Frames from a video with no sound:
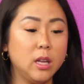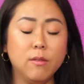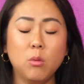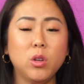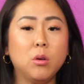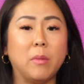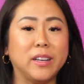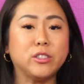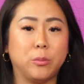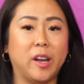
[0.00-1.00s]
even when you're
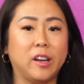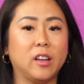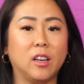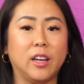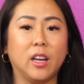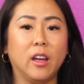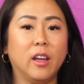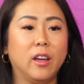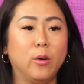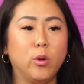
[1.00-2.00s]
masturbating, like.
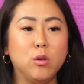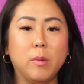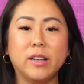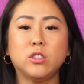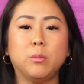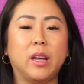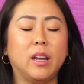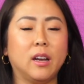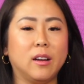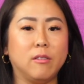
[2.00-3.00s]
When you
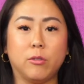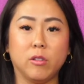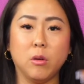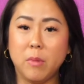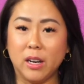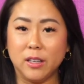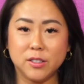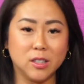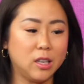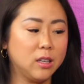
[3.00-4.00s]
masturbate, for the men
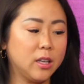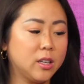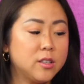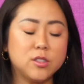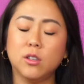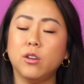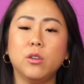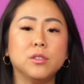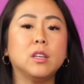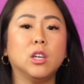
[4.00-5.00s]
listening, like consider
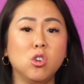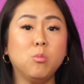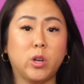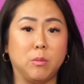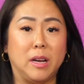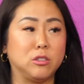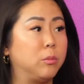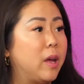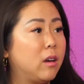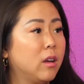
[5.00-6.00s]
using lube when you masturbate.